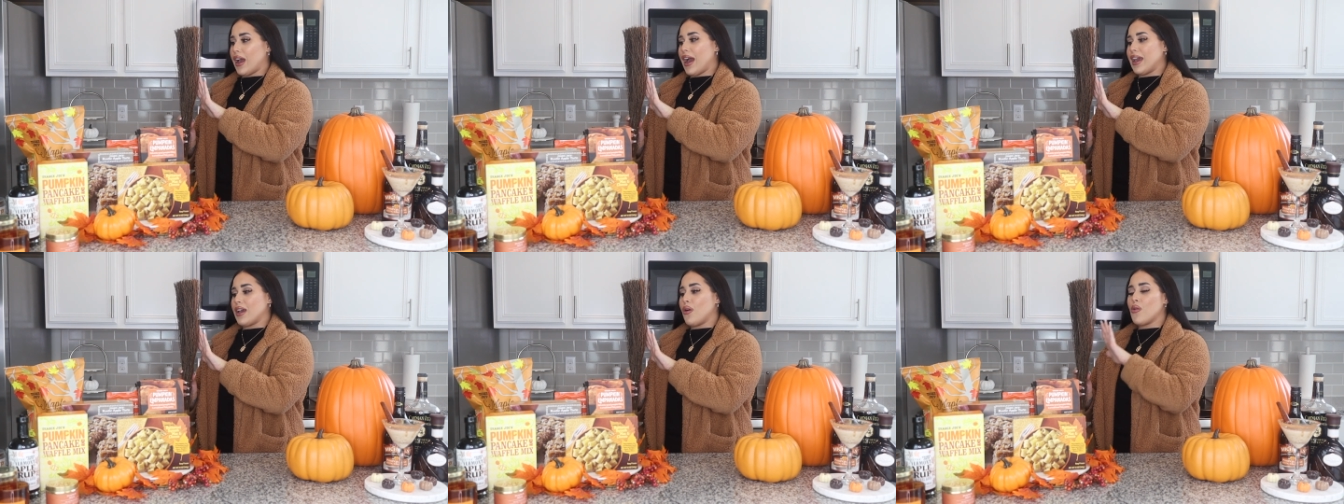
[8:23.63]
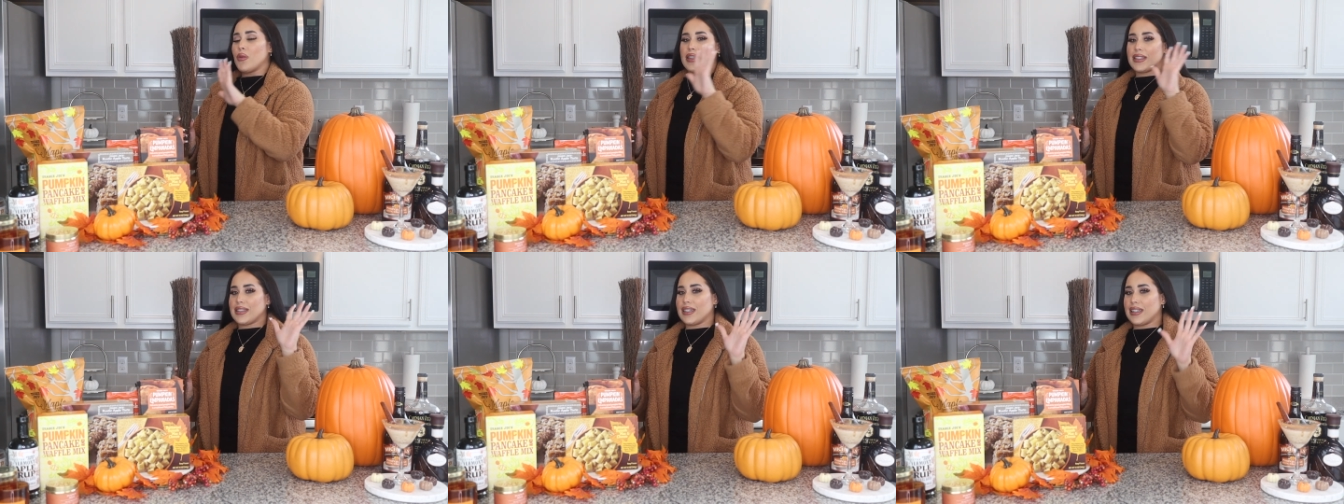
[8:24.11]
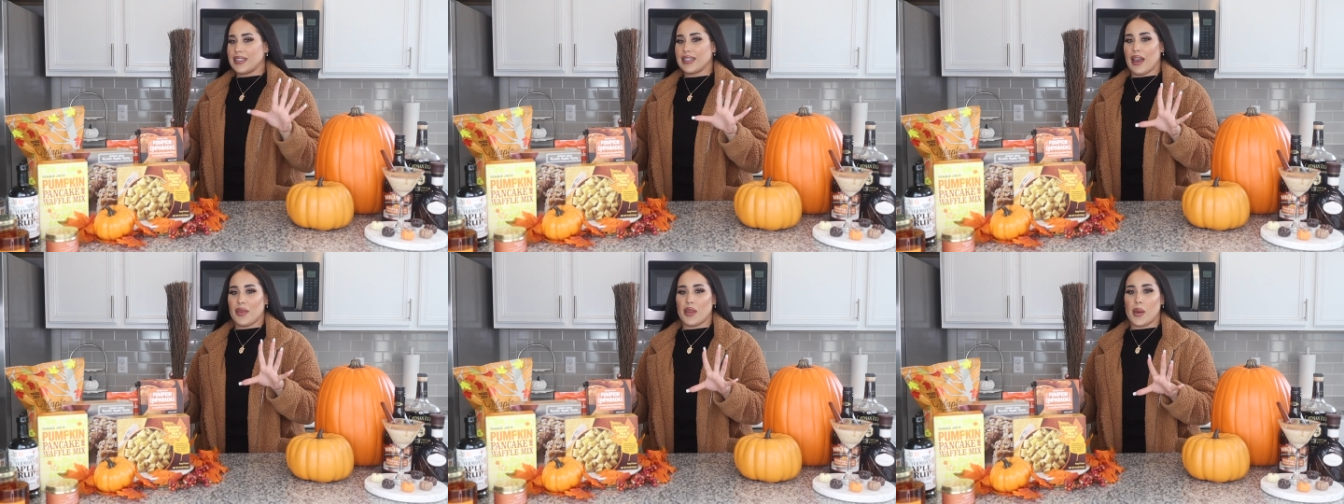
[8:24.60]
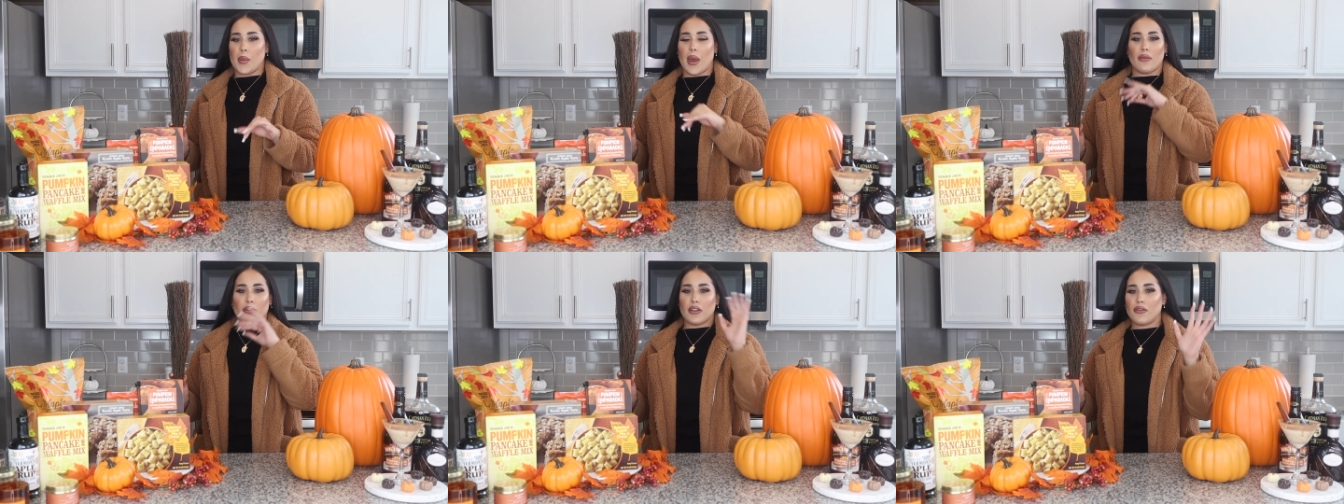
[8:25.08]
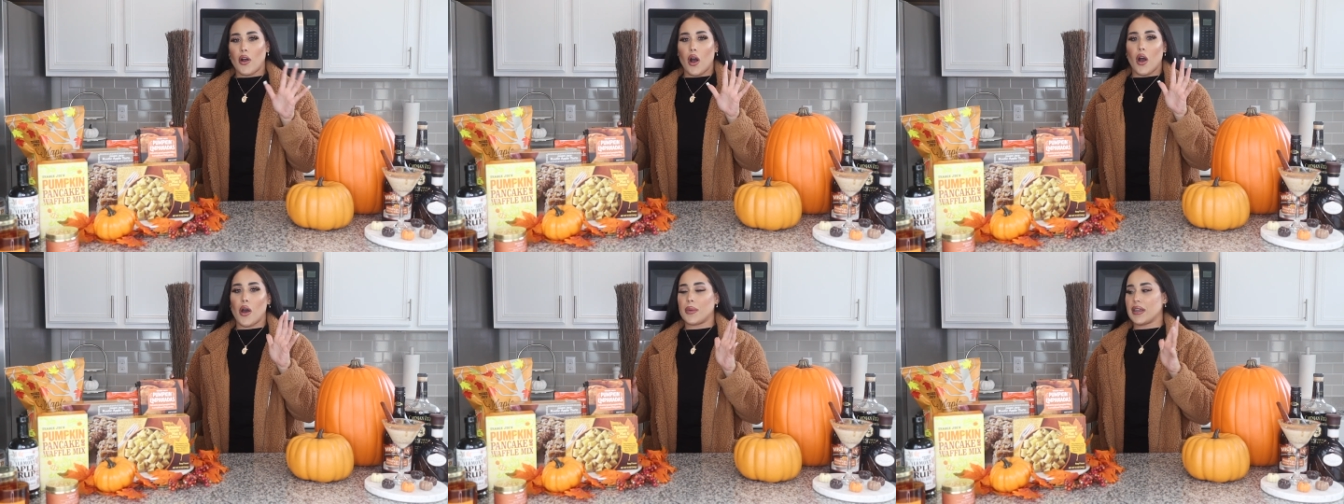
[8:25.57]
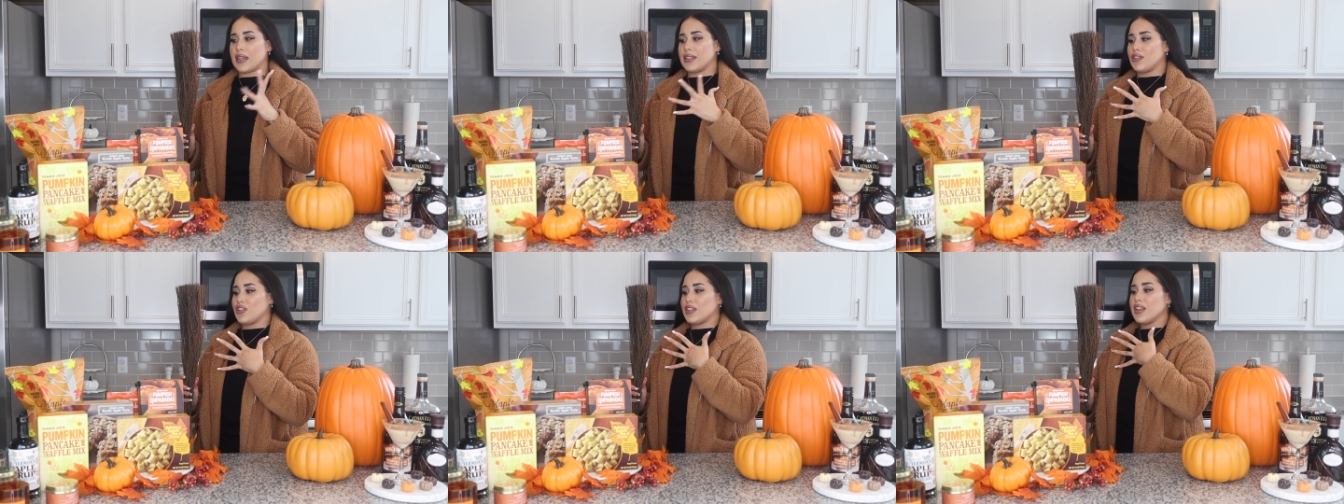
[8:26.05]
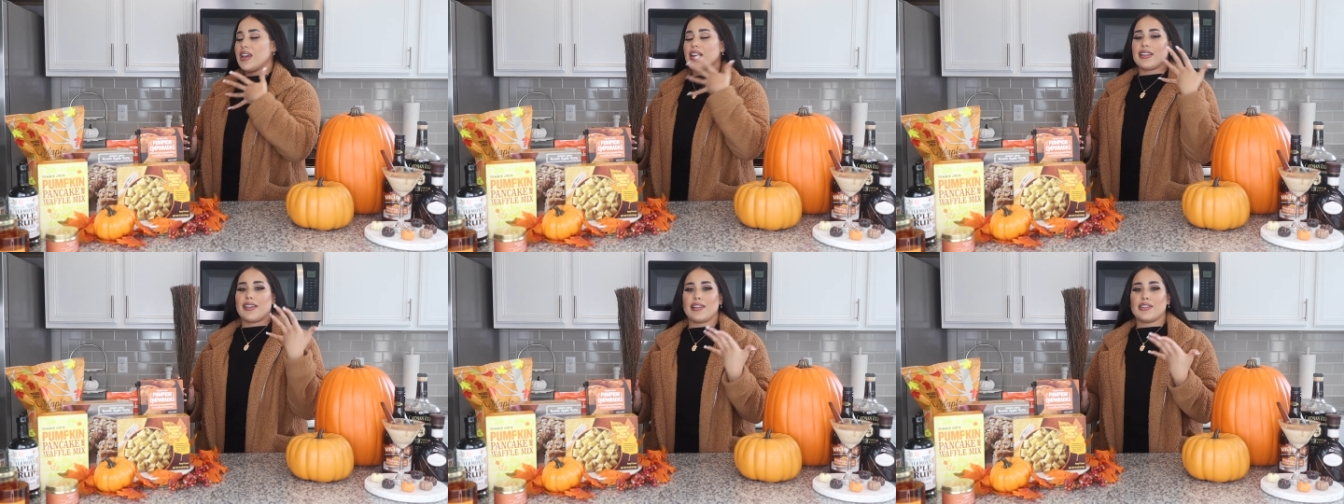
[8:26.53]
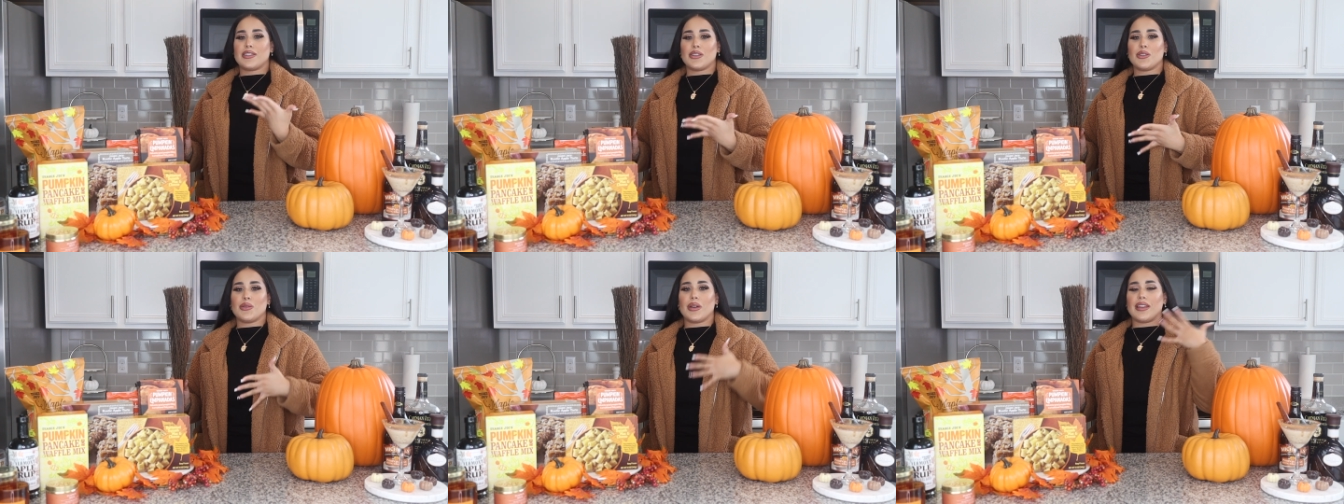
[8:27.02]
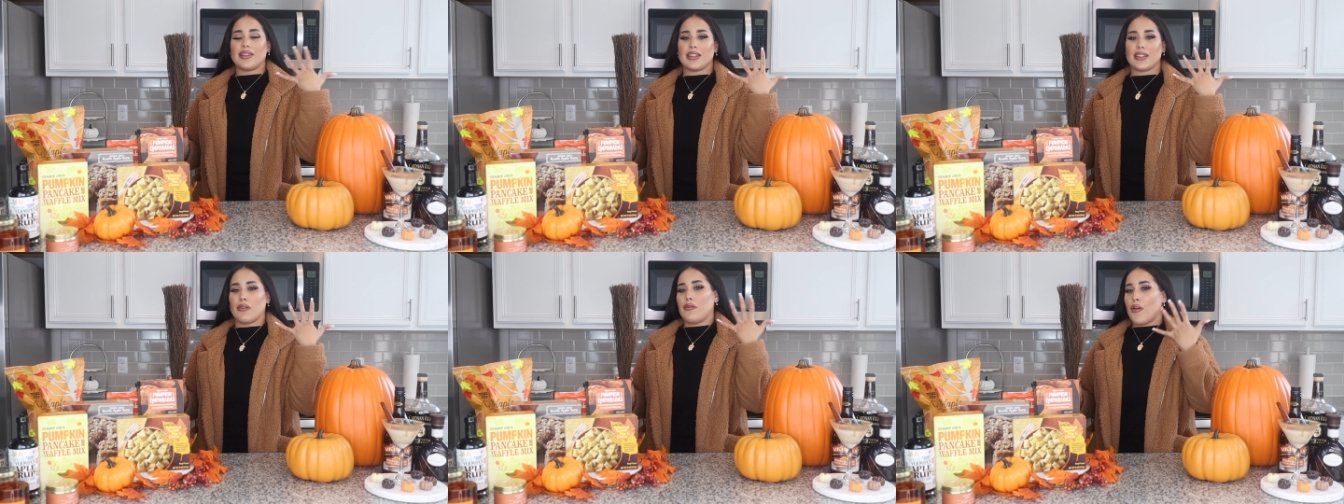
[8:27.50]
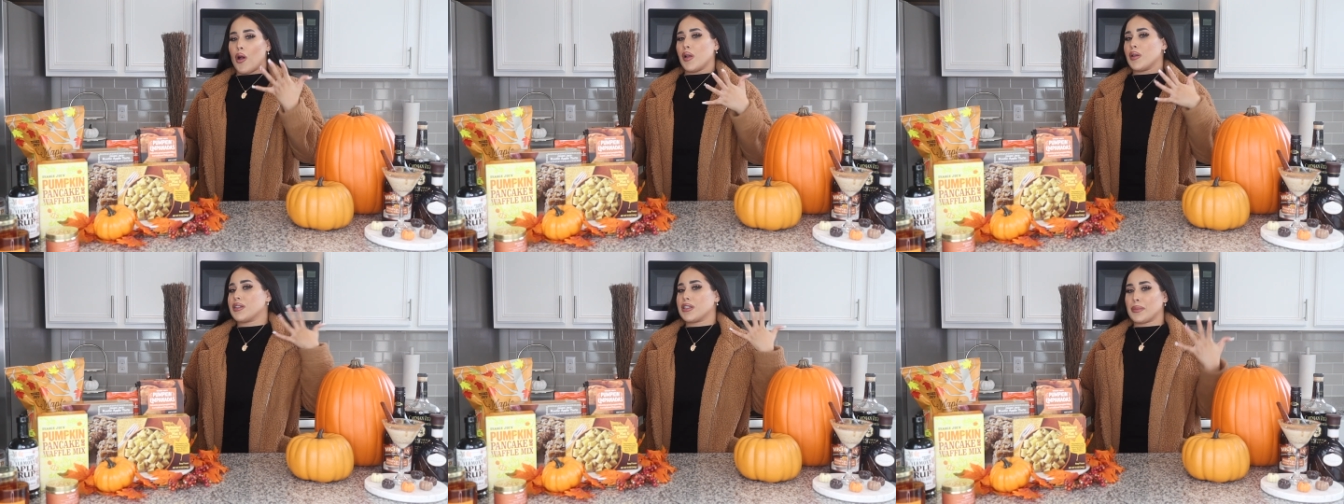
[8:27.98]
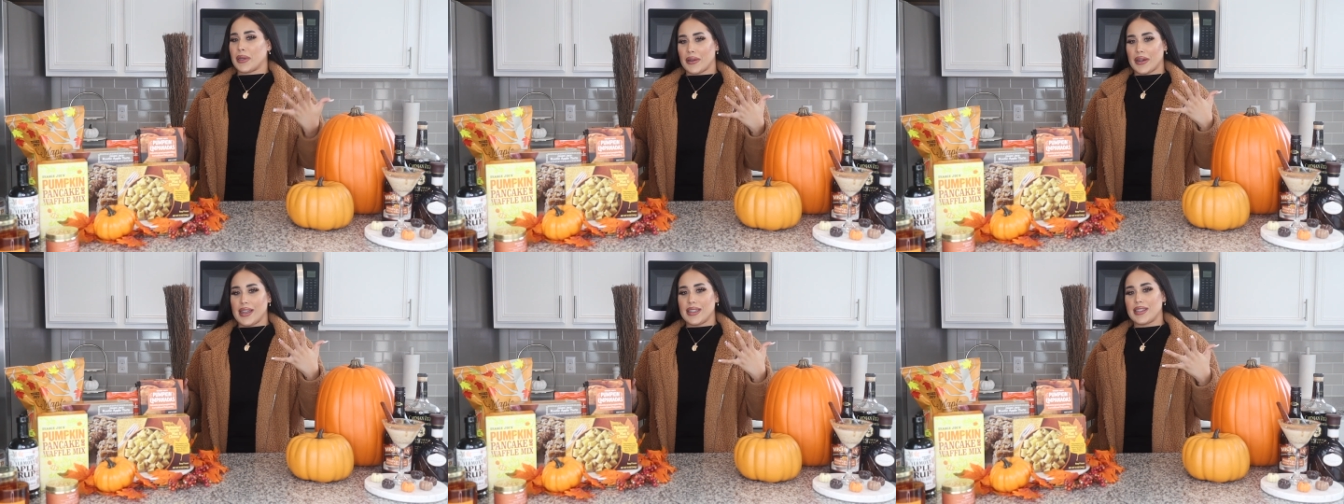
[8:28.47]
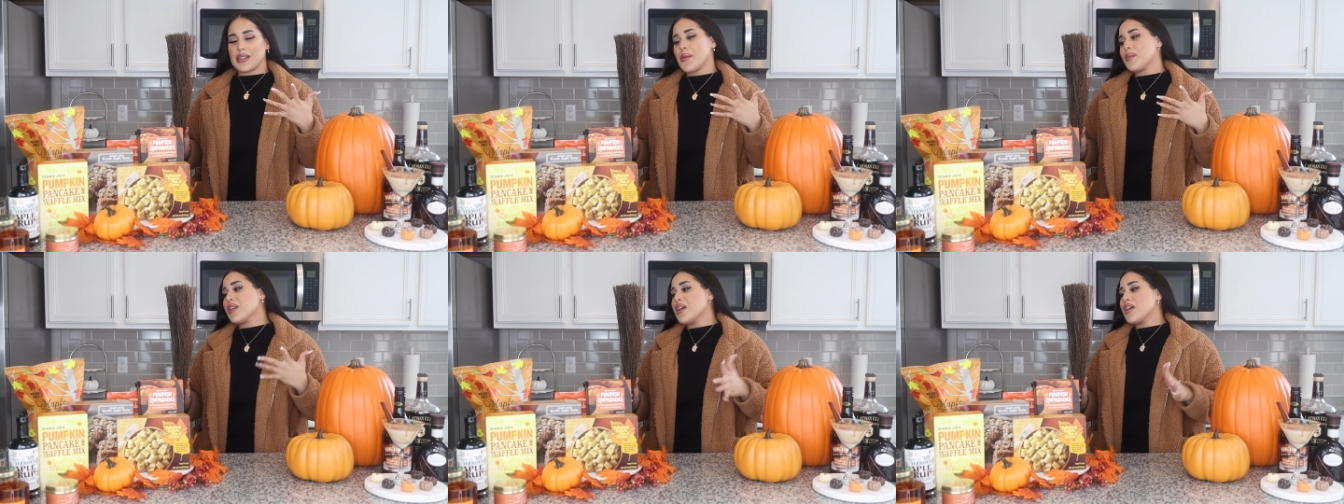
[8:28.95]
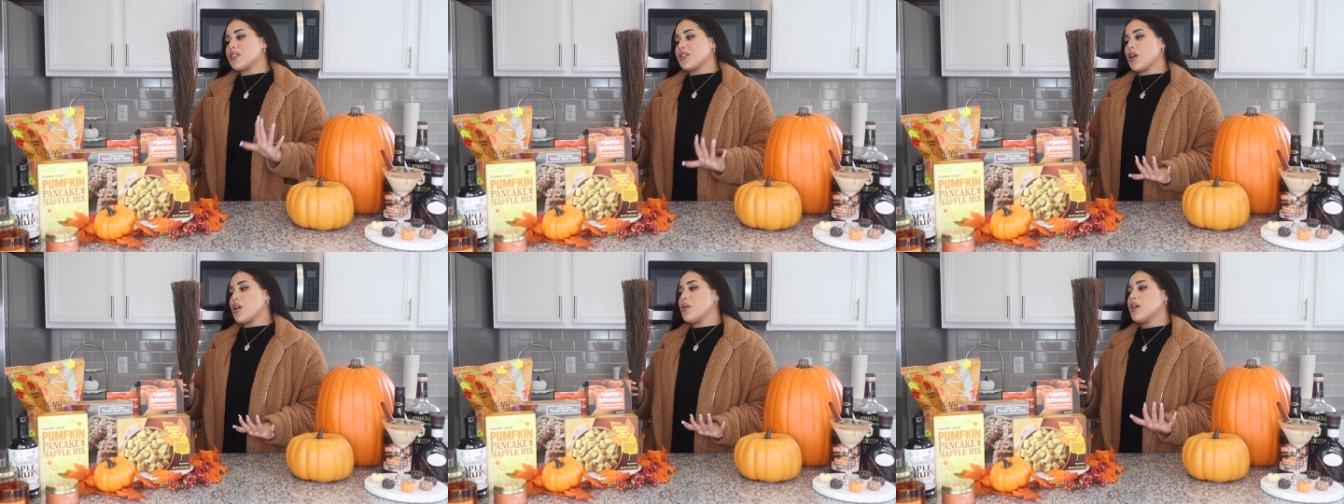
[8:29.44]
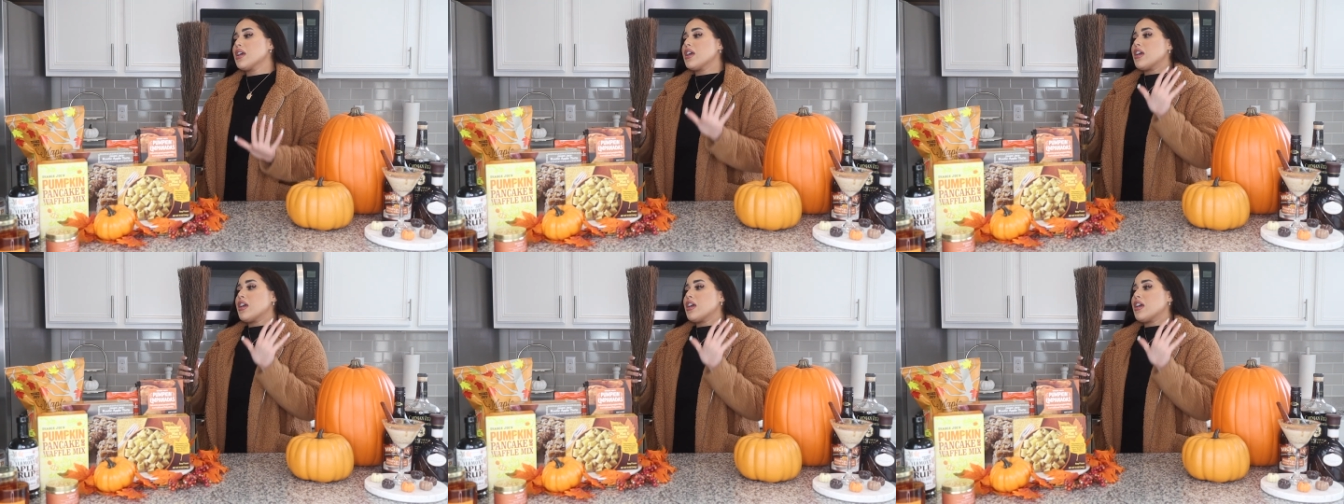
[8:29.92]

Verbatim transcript: I always need to get them every fall because it just gets you in the fall spirit. So